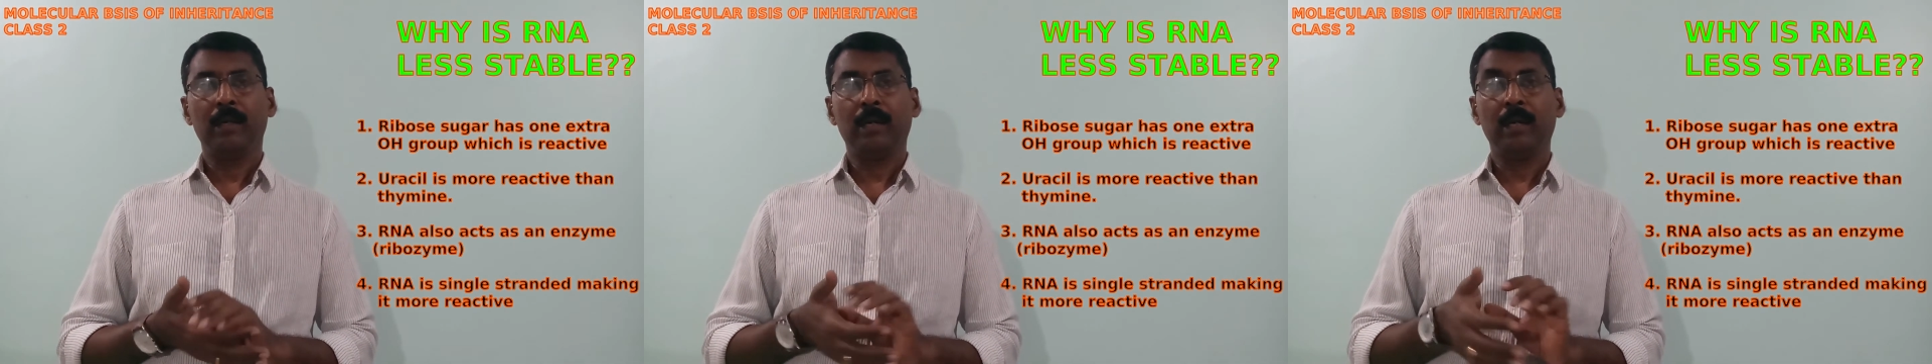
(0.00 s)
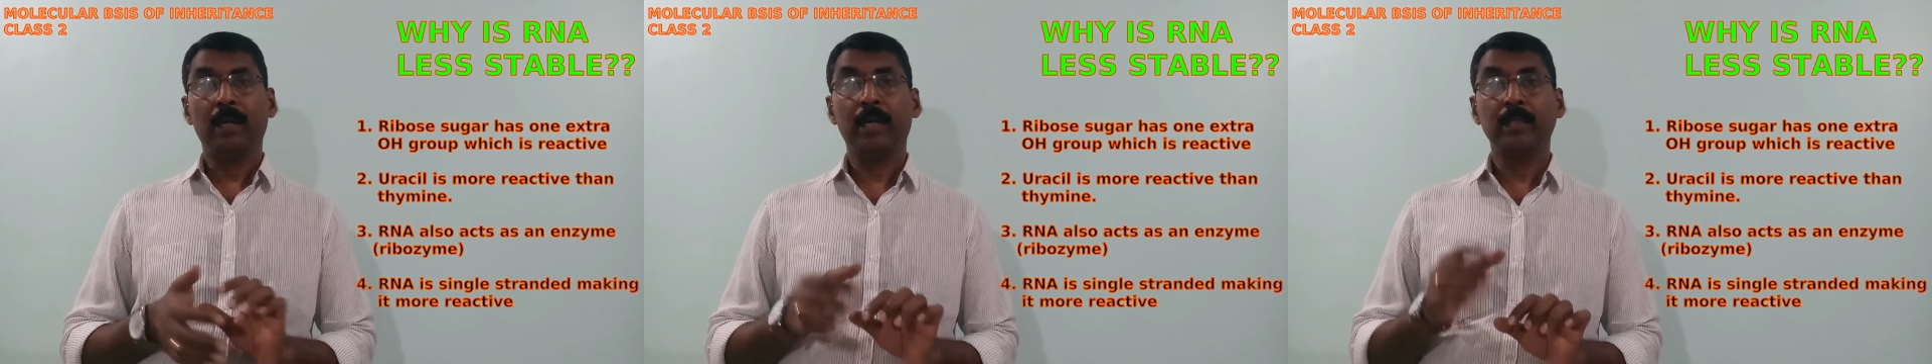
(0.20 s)

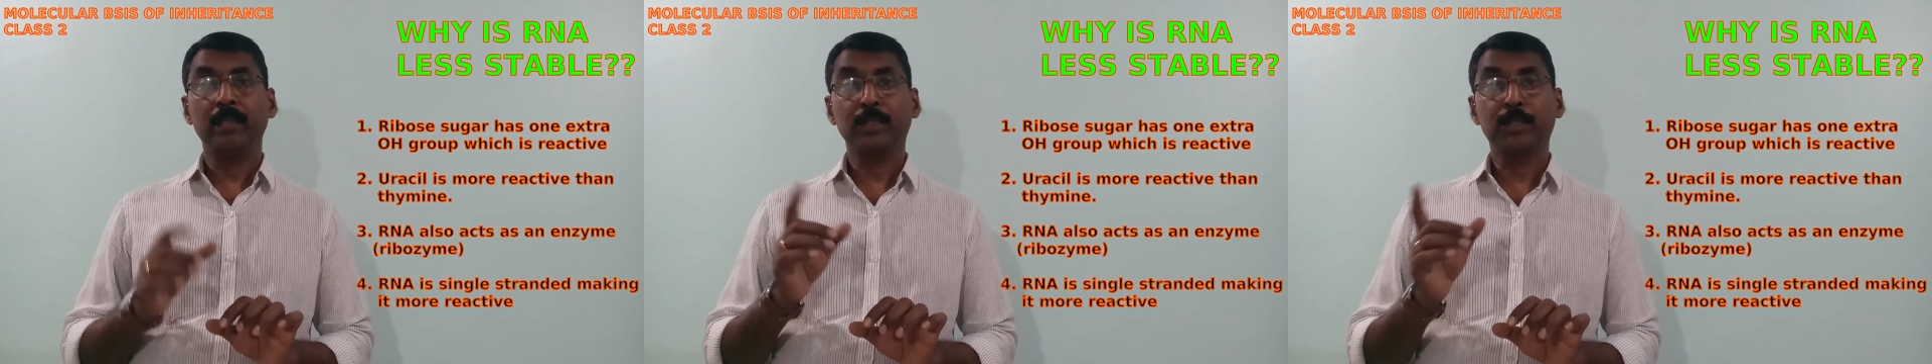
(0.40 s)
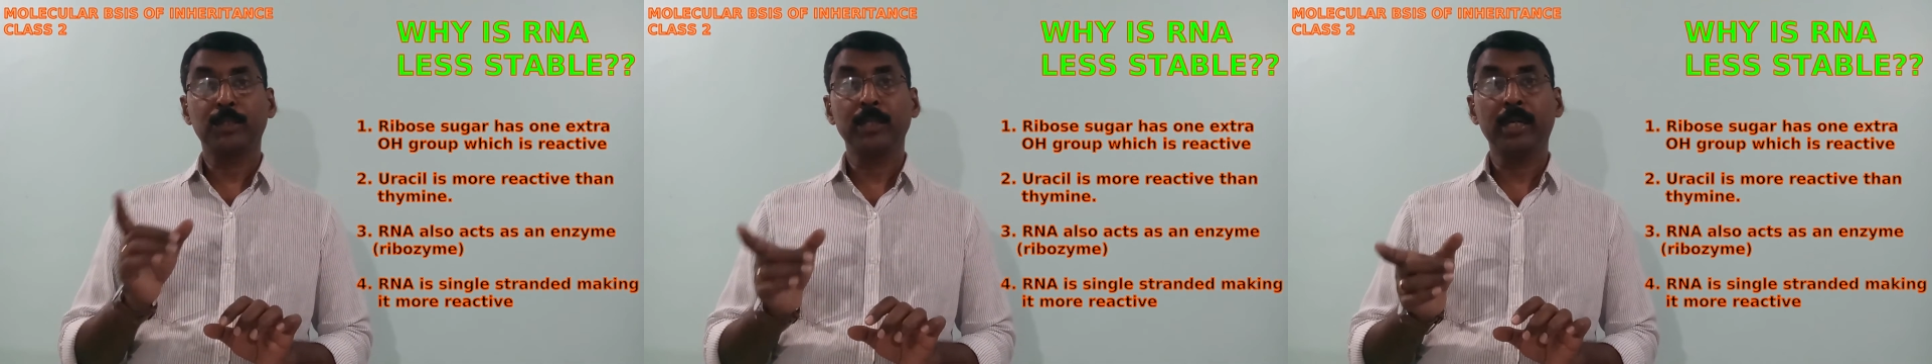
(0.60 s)
And
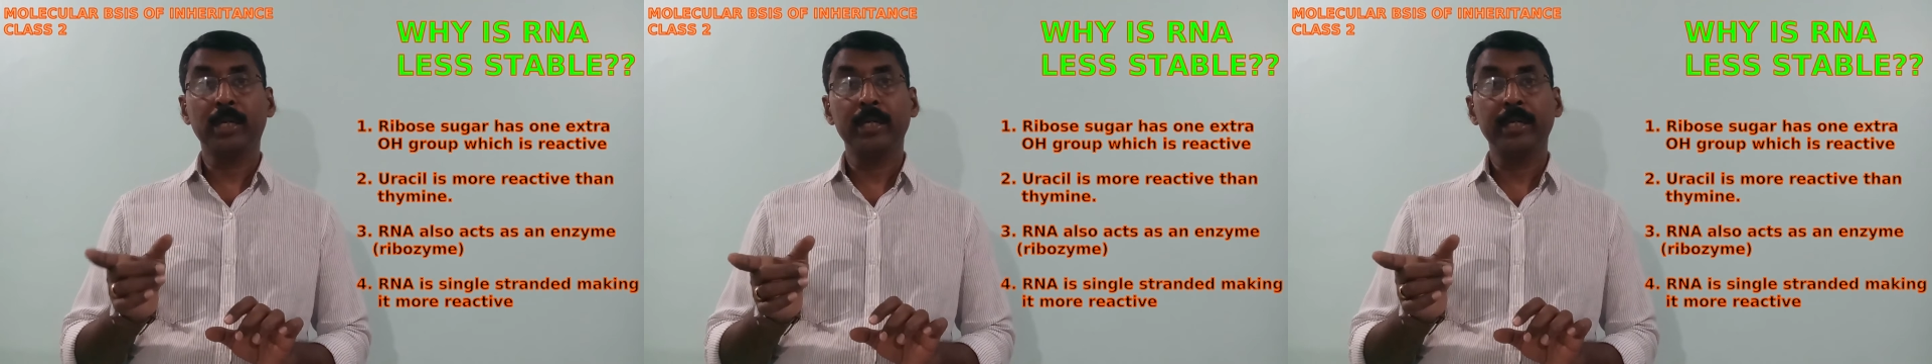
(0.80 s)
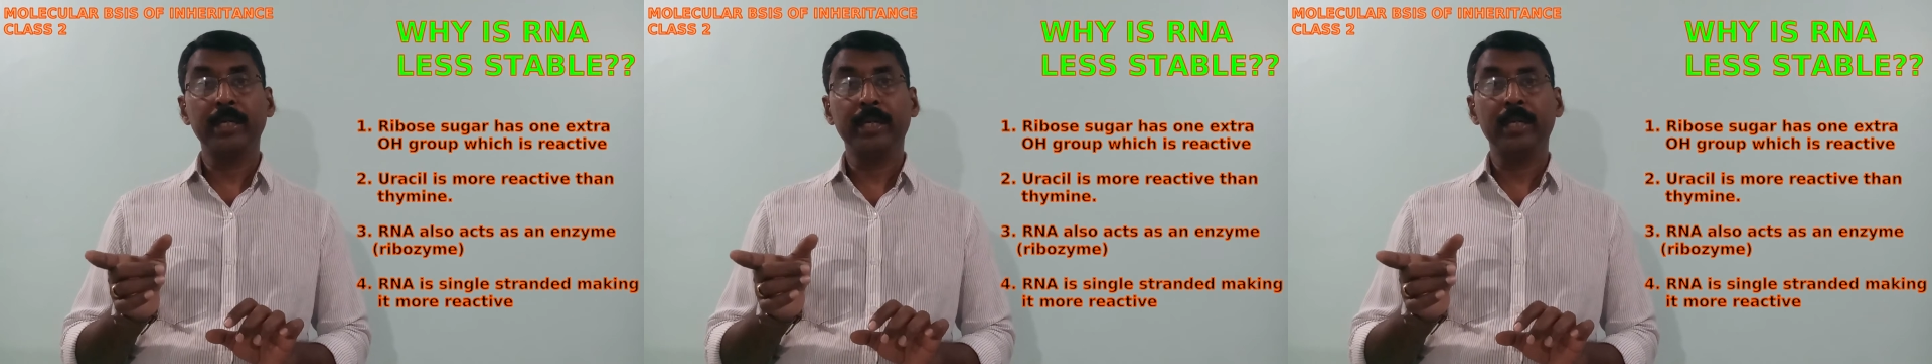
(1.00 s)
the
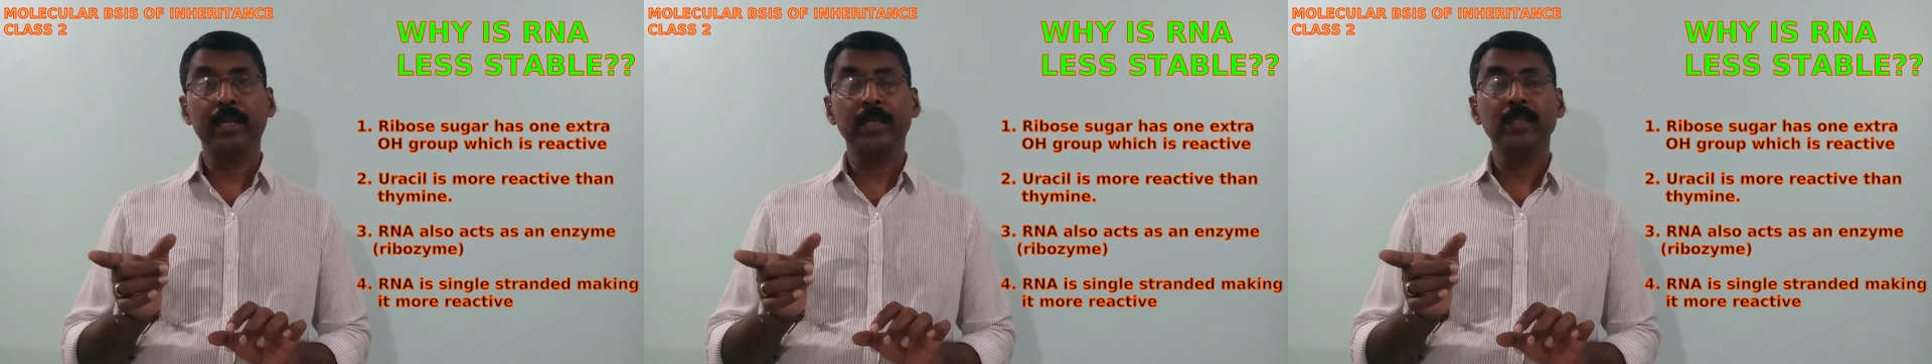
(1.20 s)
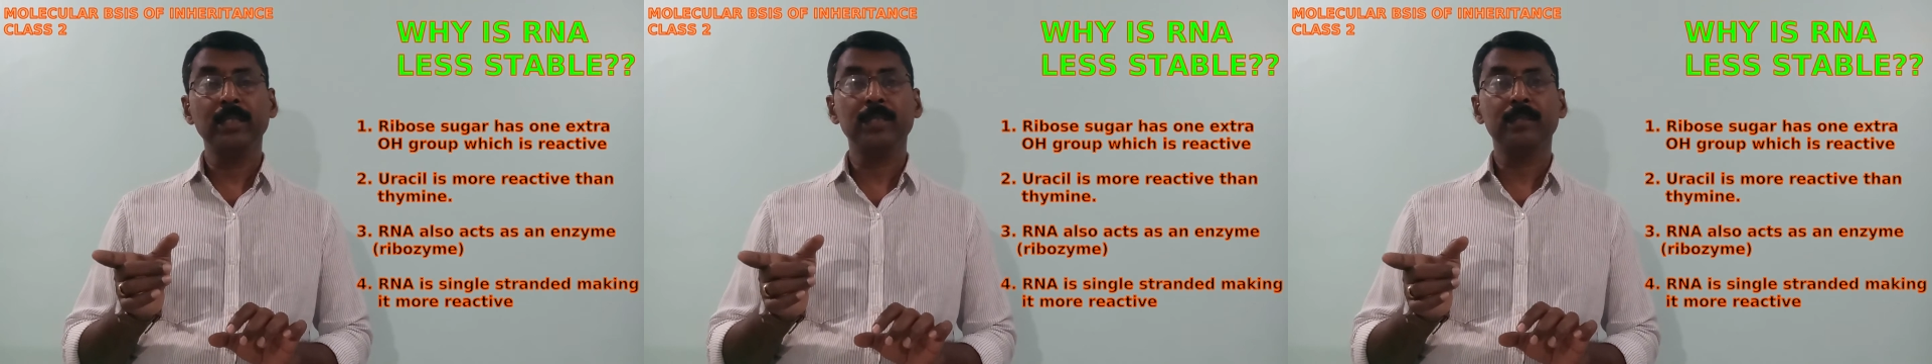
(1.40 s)
sugar in DNA
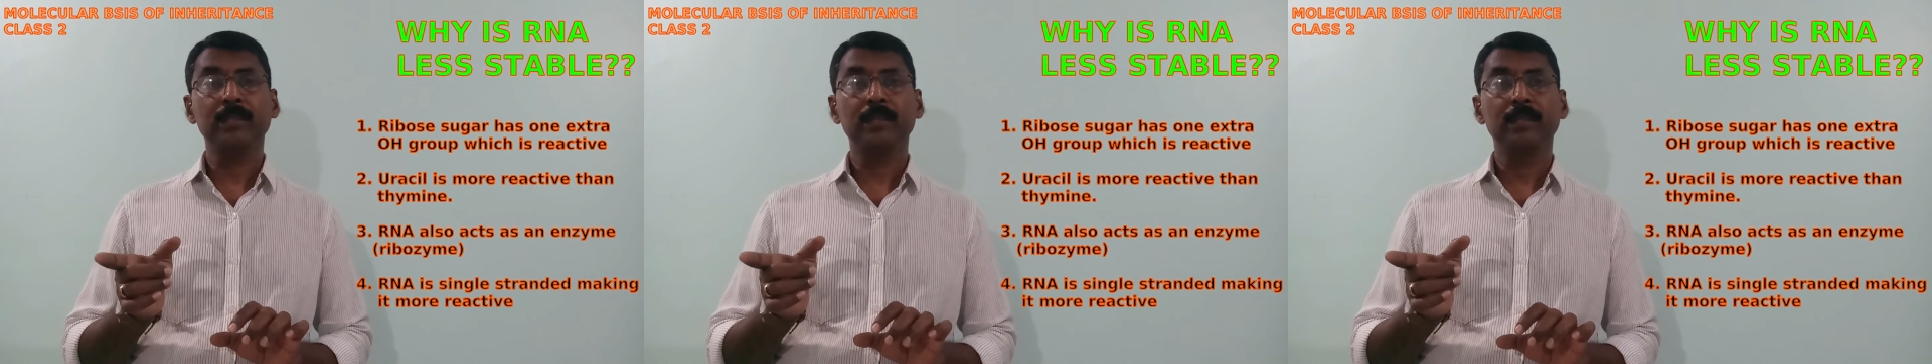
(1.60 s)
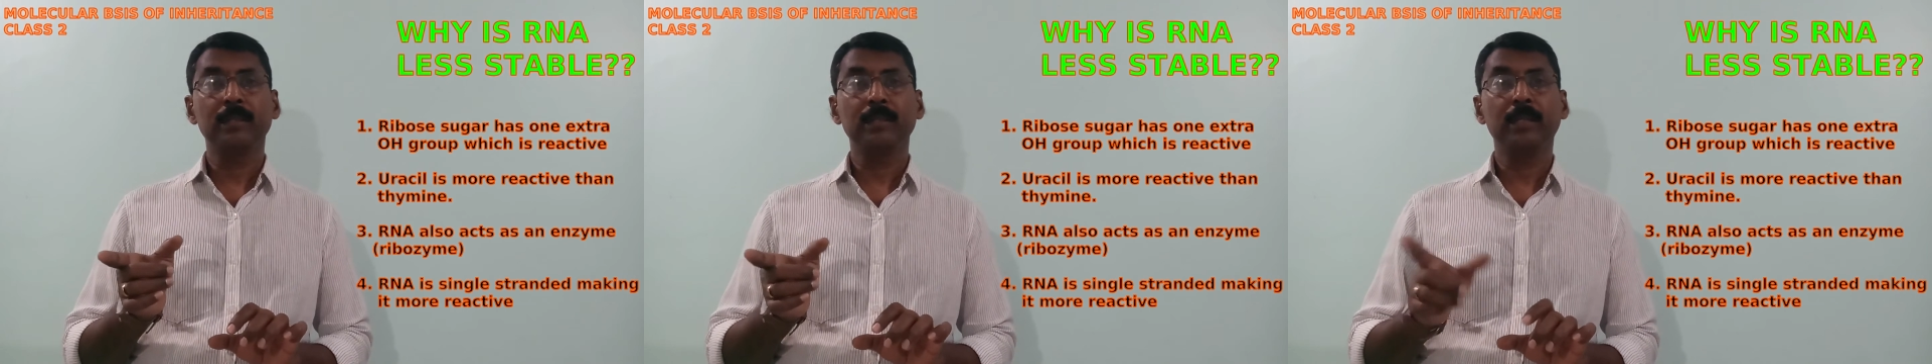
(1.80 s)

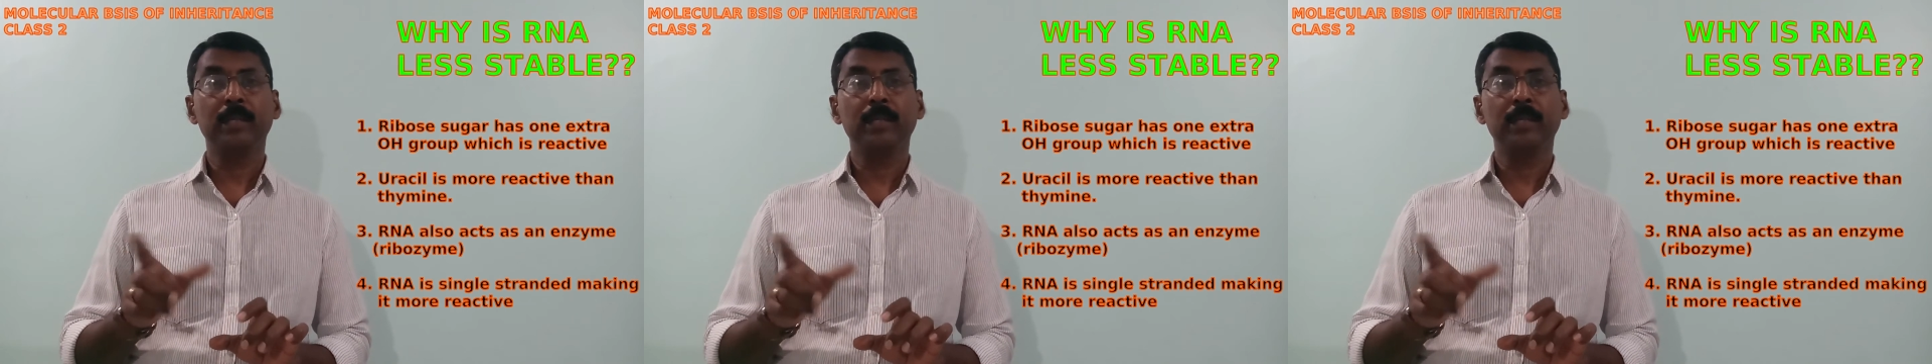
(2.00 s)
is